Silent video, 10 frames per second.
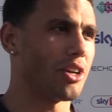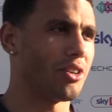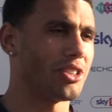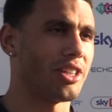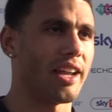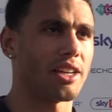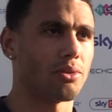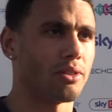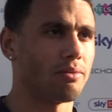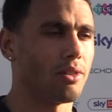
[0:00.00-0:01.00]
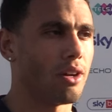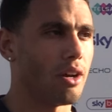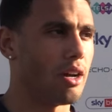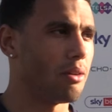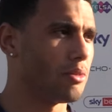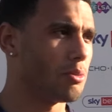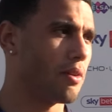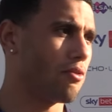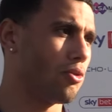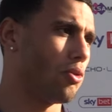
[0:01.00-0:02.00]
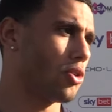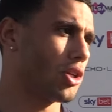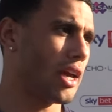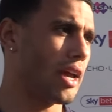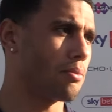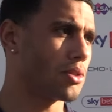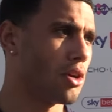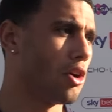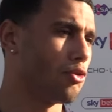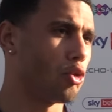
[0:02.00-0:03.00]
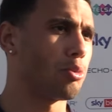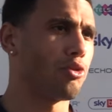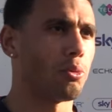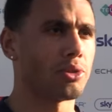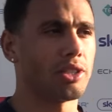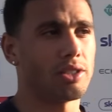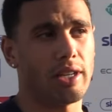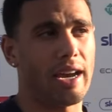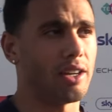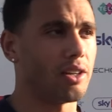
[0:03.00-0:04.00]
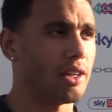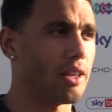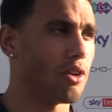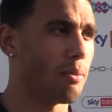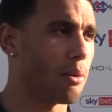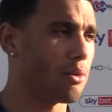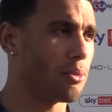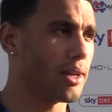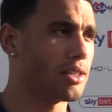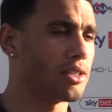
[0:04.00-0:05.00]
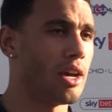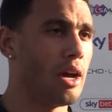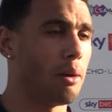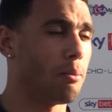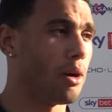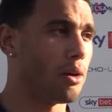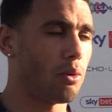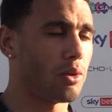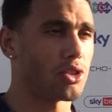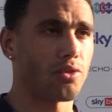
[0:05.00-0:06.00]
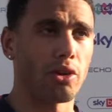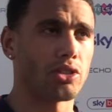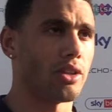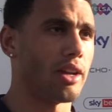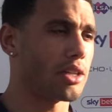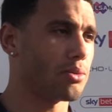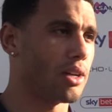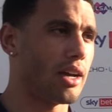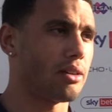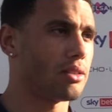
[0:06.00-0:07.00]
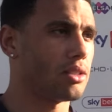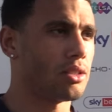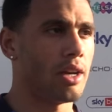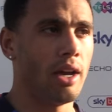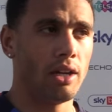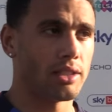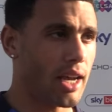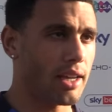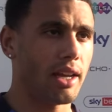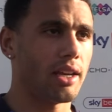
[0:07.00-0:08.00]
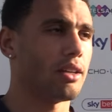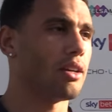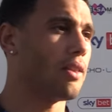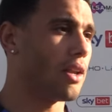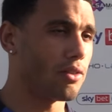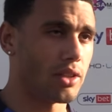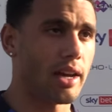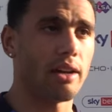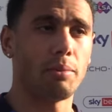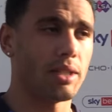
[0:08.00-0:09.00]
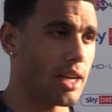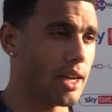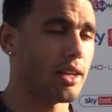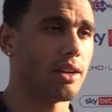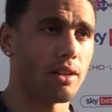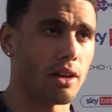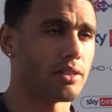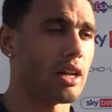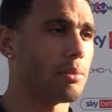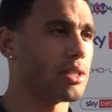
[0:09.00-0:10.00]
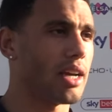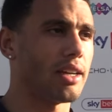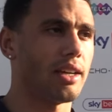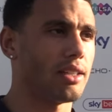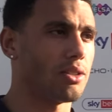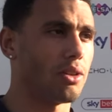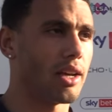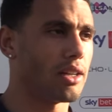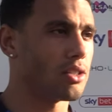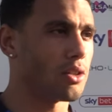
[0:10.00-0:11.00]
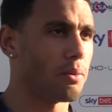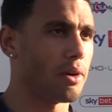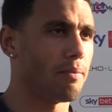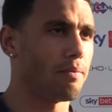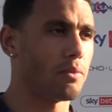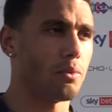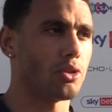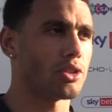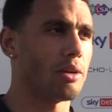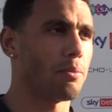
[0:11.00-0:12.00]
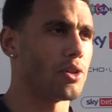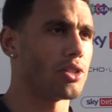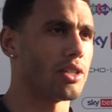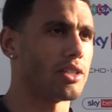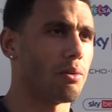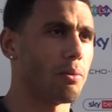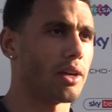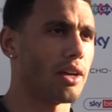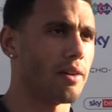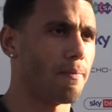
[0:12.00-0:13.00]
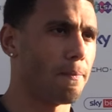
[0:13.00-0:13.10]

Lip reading: looking on to the next one. It's been 4 good games, 4 good performances, and they've come out with wins. But we're just focused on the next one now. It's Saturday, and then after that it'll be Saturday, and then after that it'll be Saturday until the end. So we'll just keep pushing and see what we can get.